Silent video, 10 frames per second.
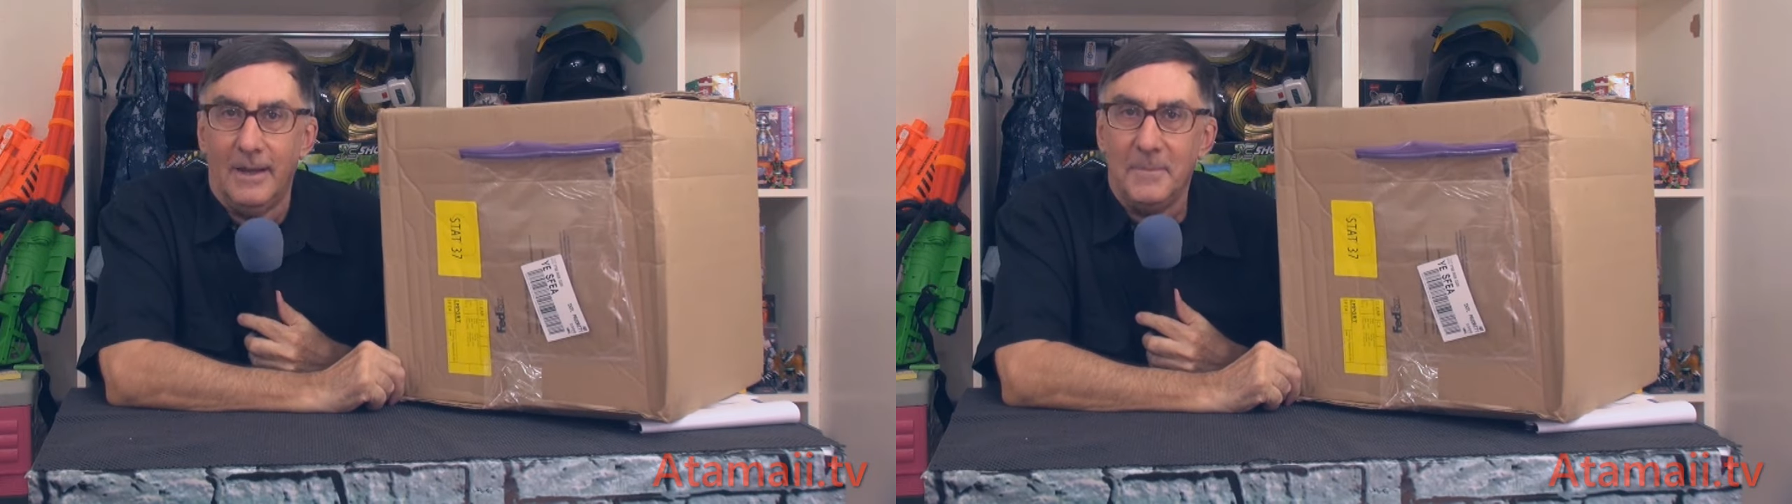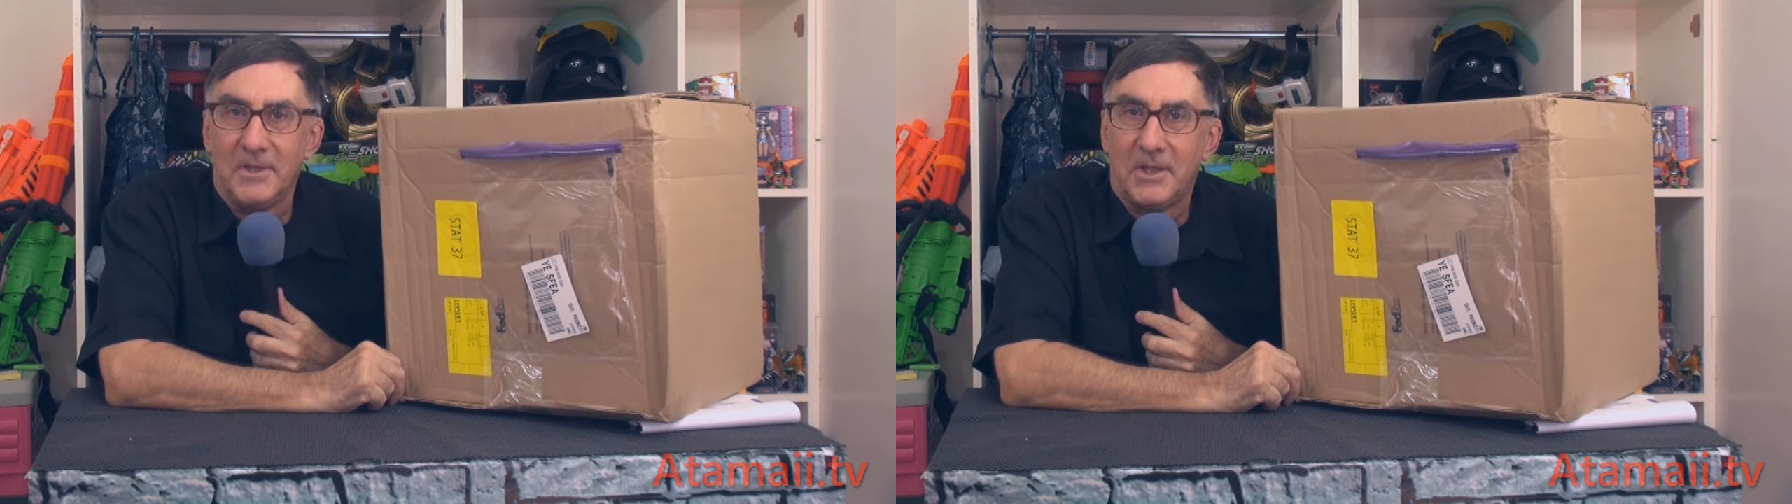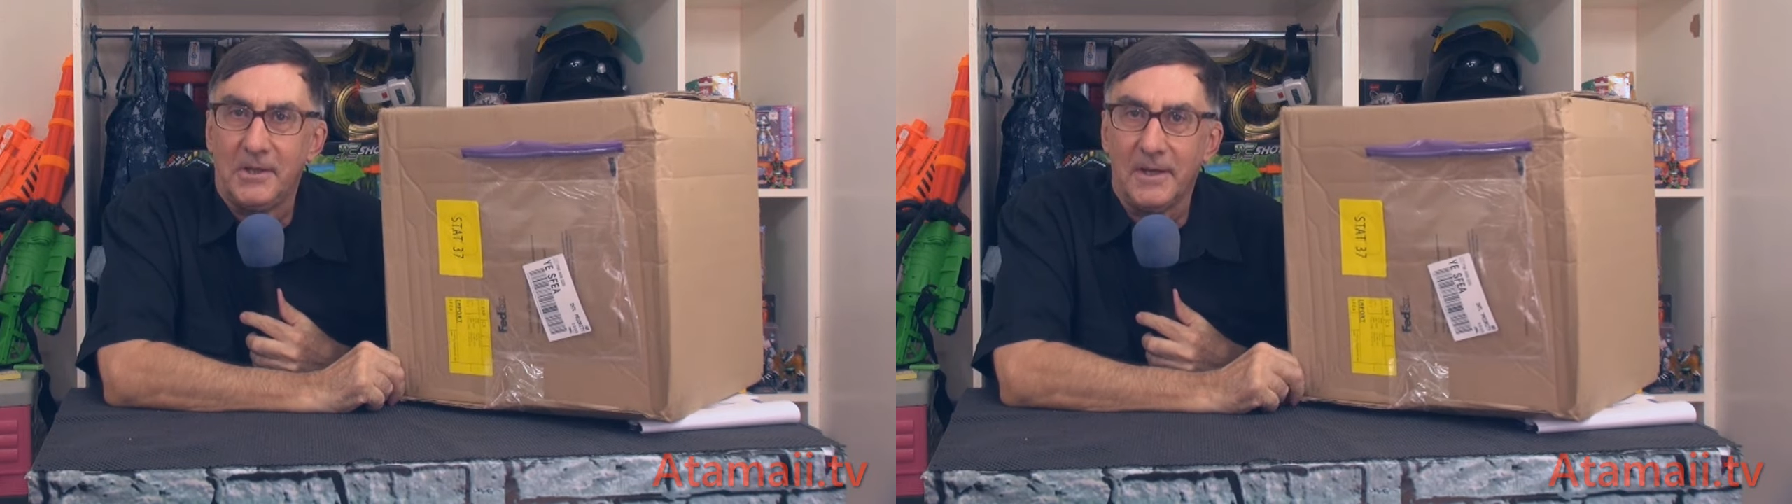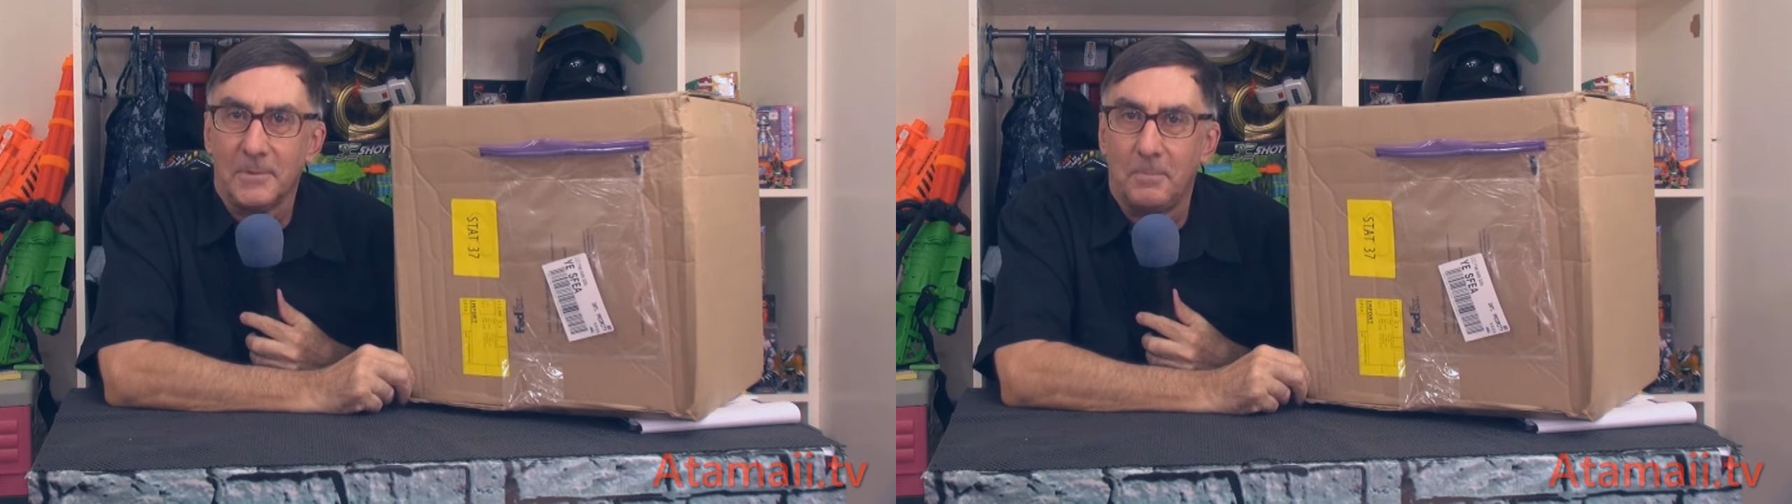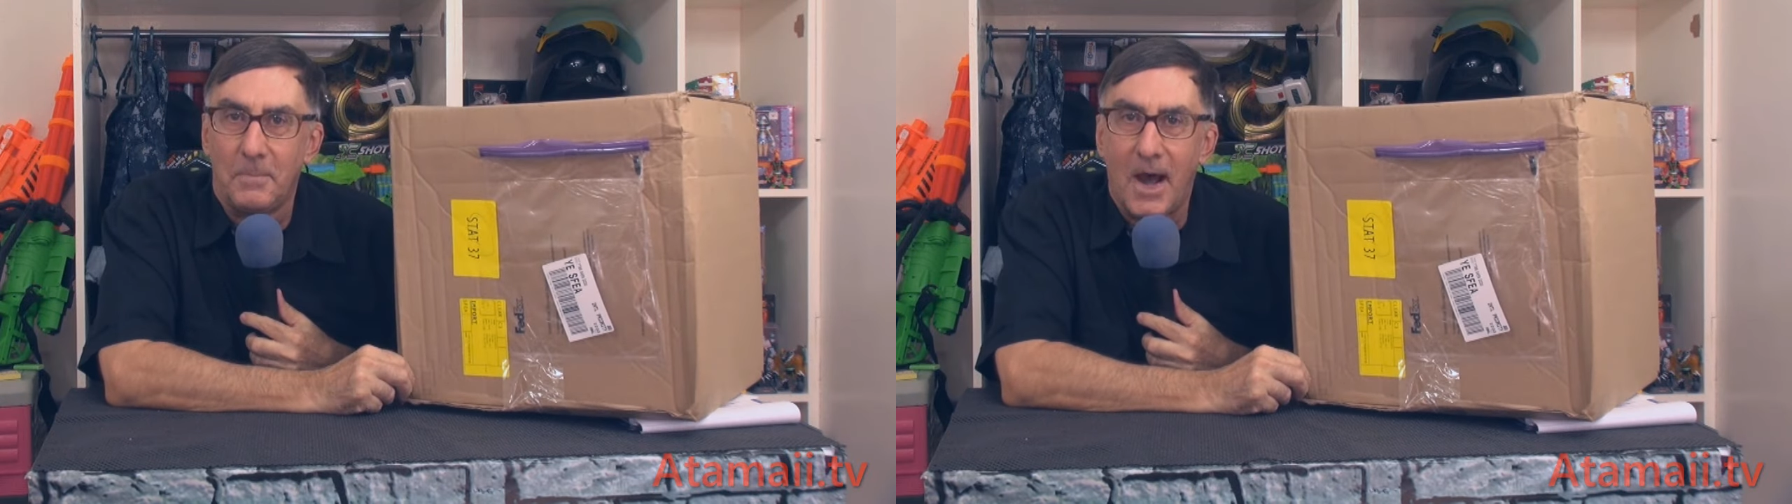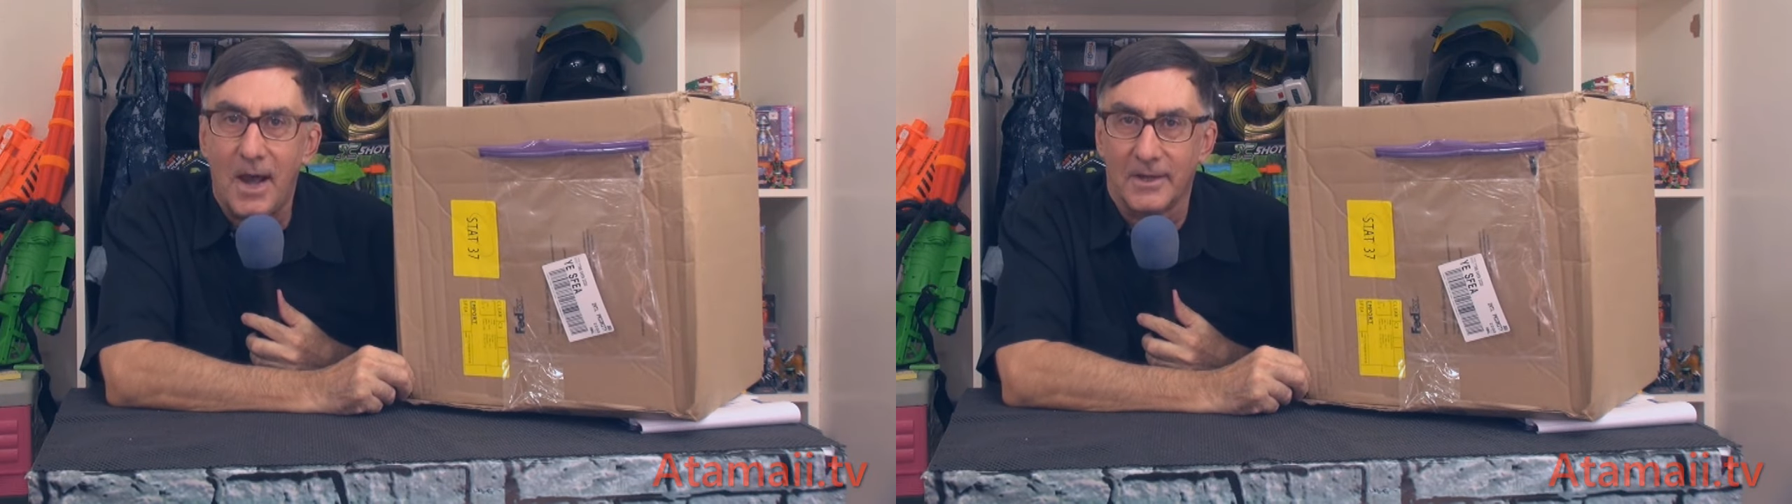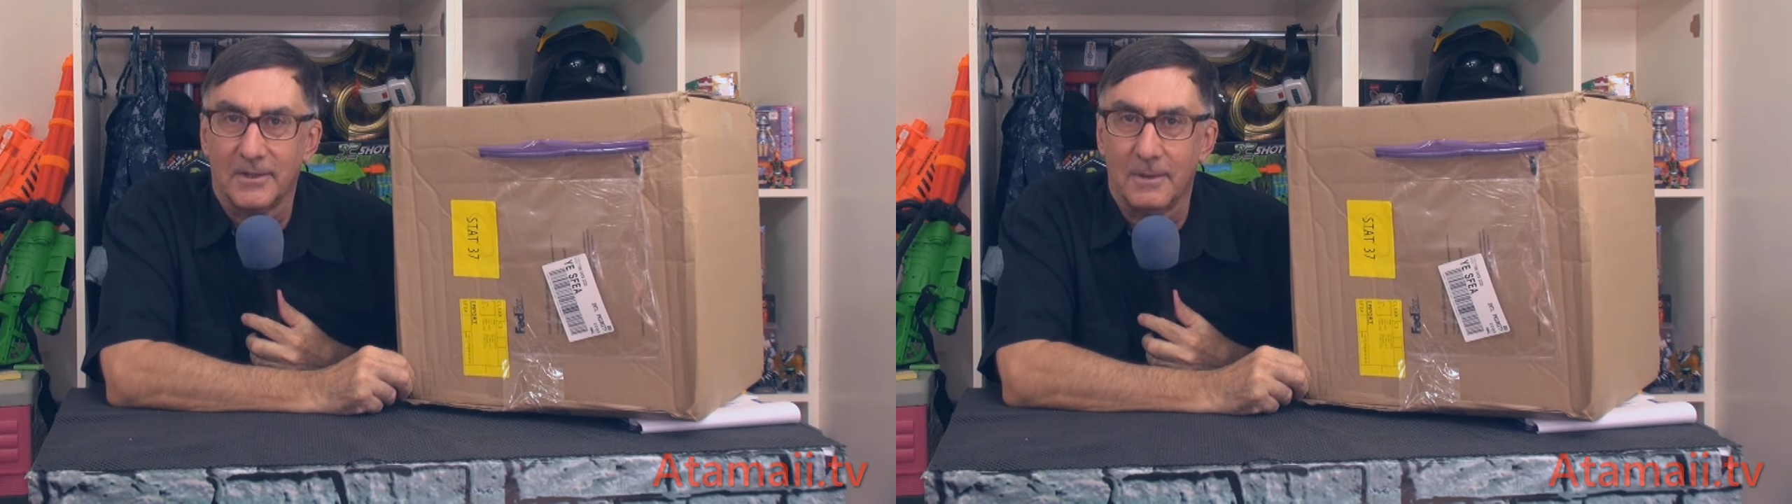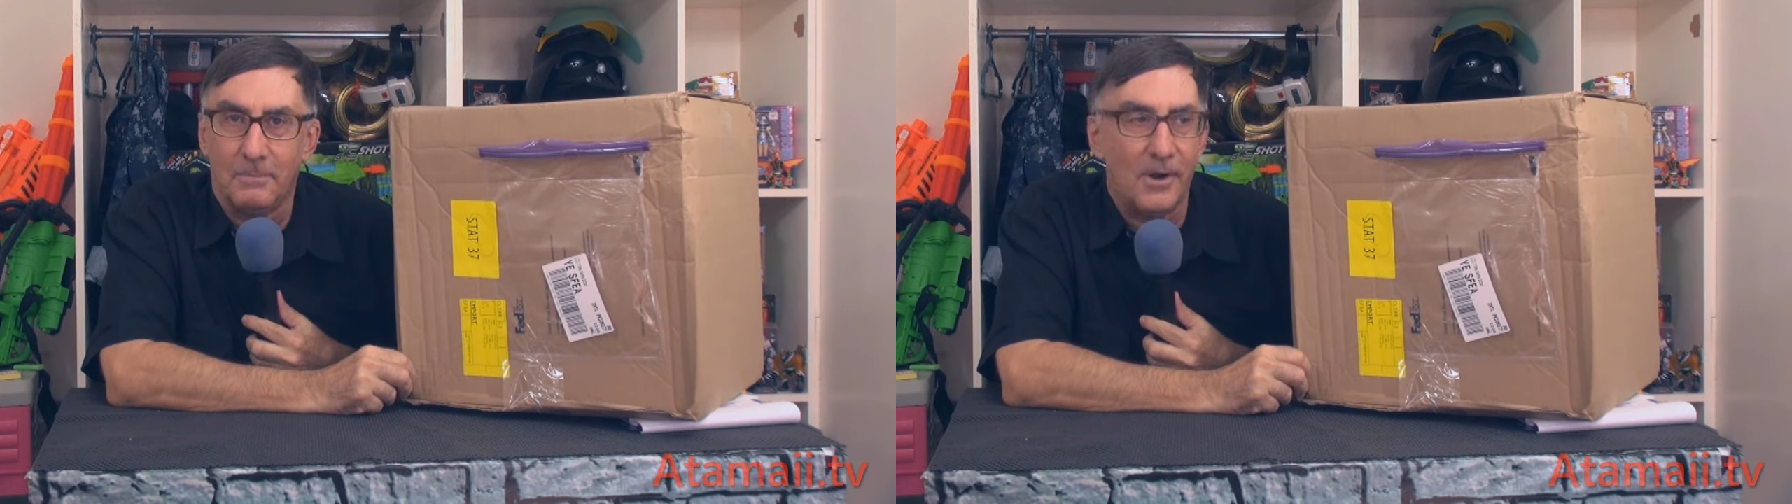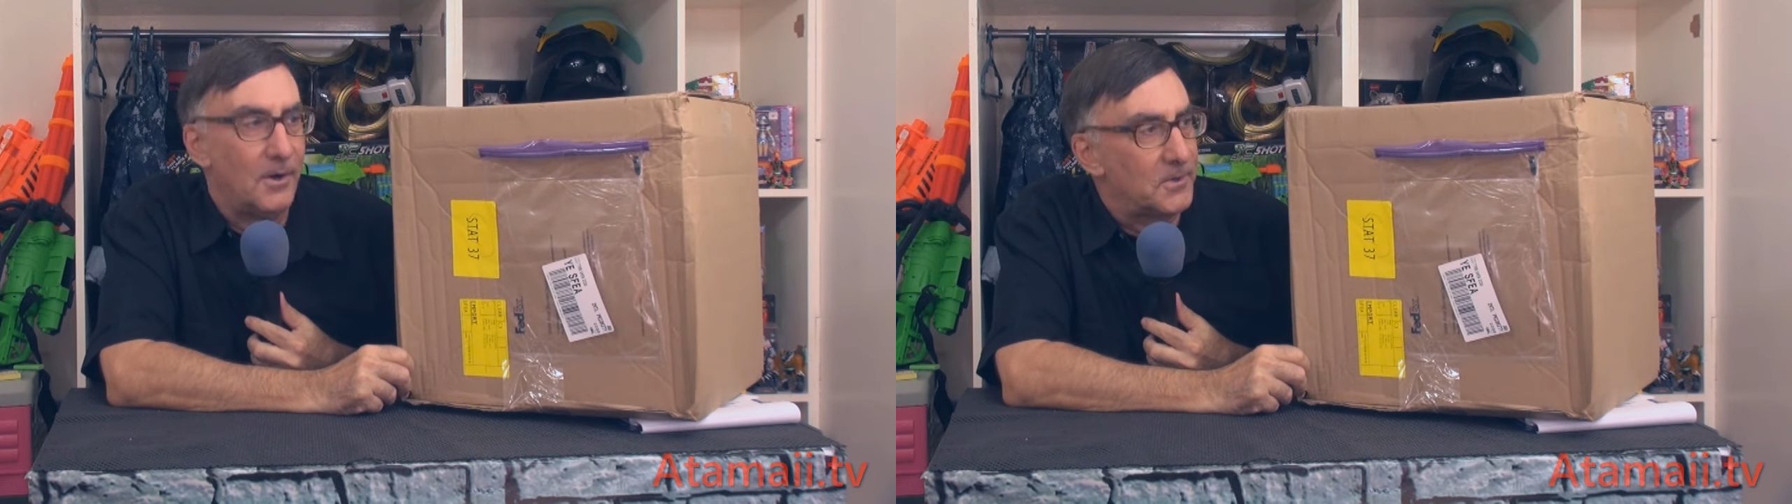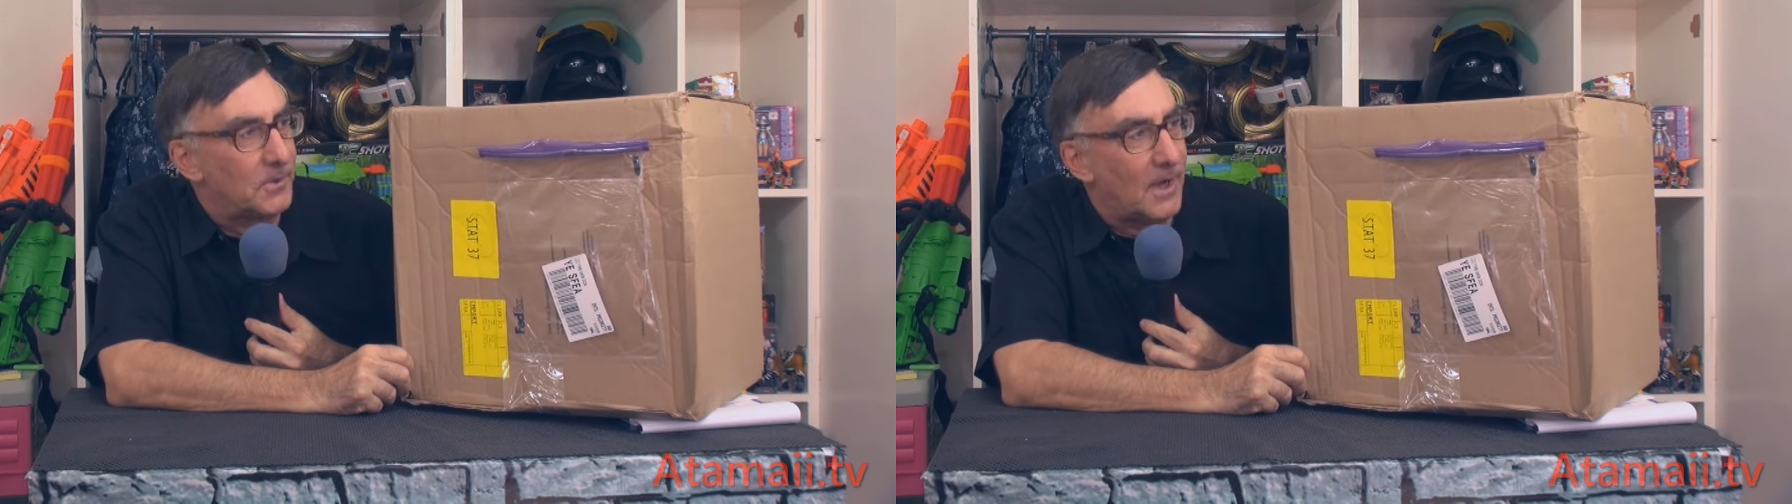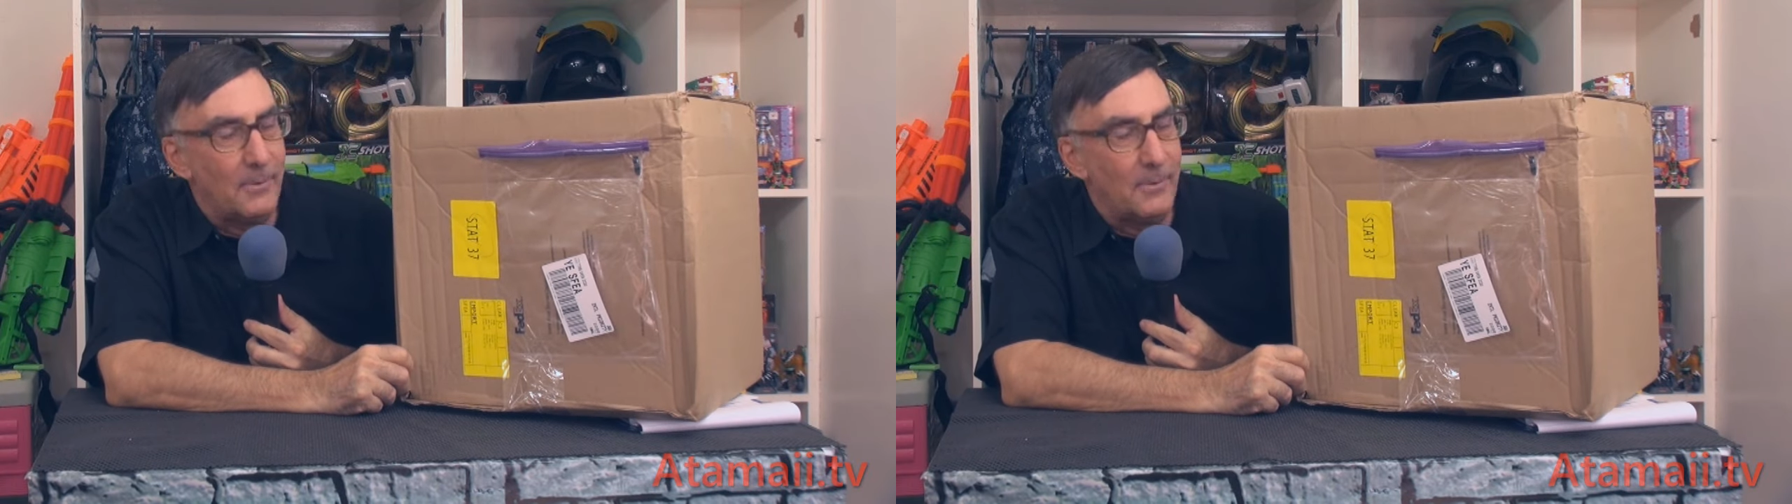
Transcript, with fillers: a mysterious box, a parcel.